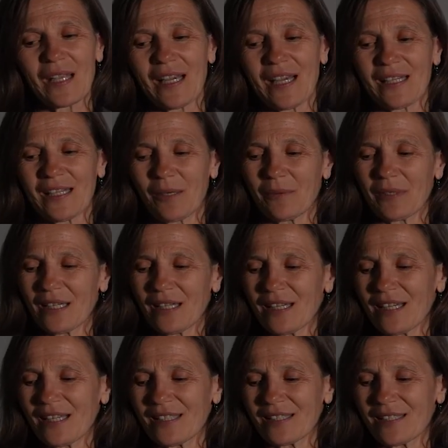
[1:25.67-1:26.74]
And I
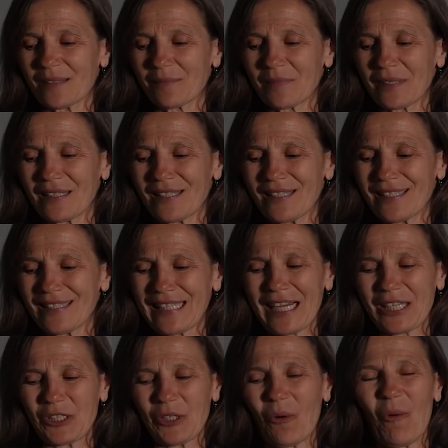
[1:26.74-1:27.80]
realized, but it's
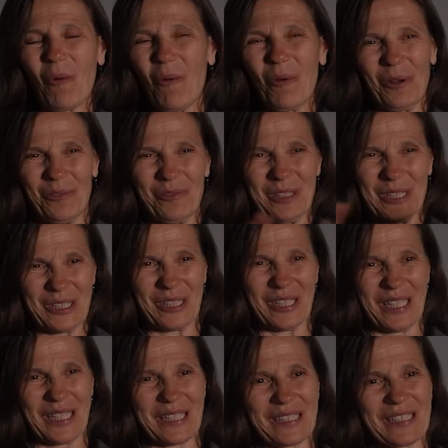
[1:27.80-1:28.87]
actually all of these
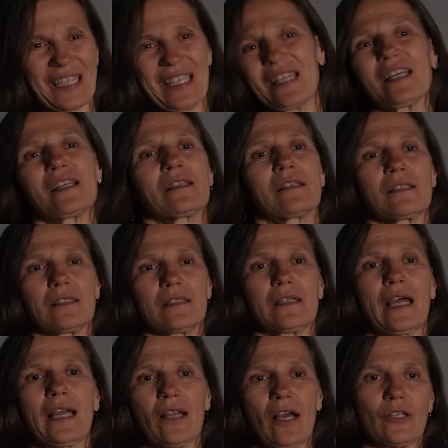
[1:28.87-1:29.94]
things. And in this
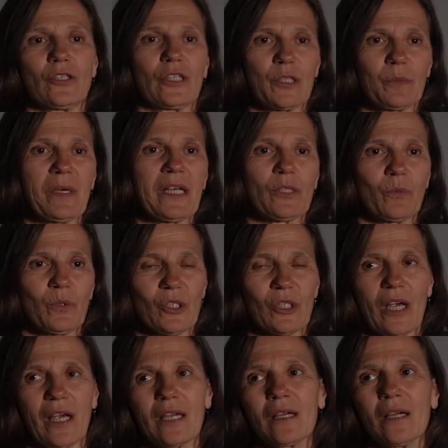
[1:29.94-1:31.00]
dialogic space, which
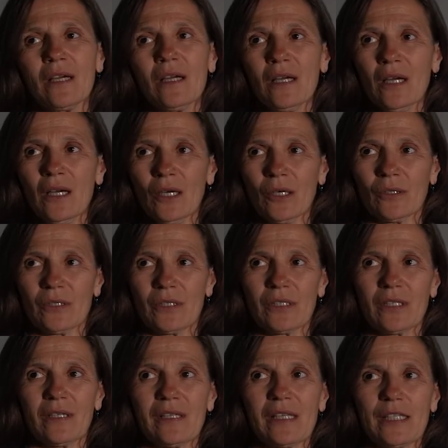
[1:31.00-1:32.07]
I
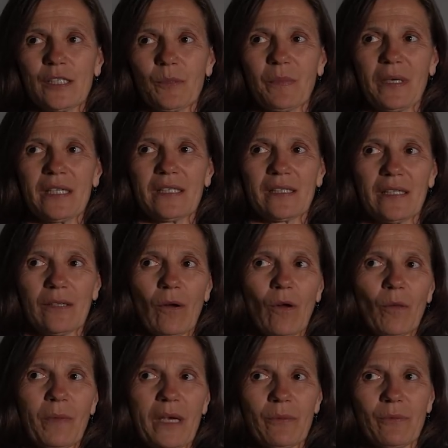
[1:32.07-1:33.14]
consider that space that
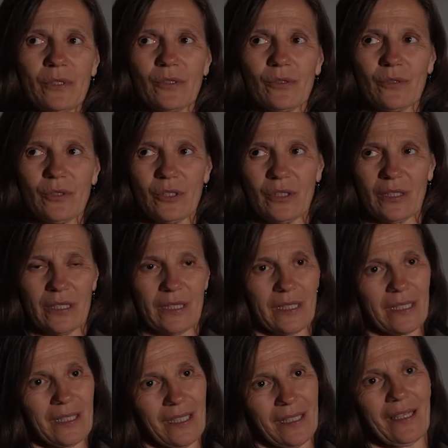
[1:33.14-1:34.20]
all my research is
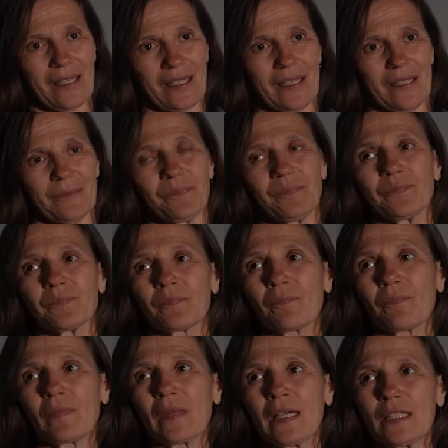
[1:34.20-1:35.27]
sitting in,
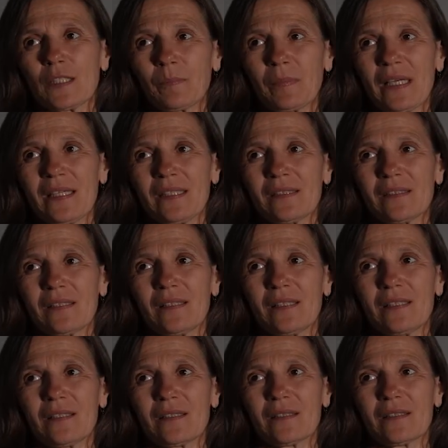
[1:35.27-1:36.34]
is placed and
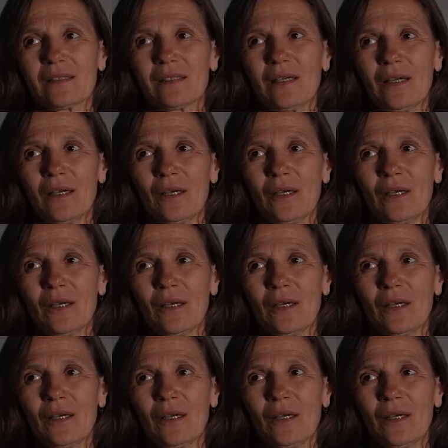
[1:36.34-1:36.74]
is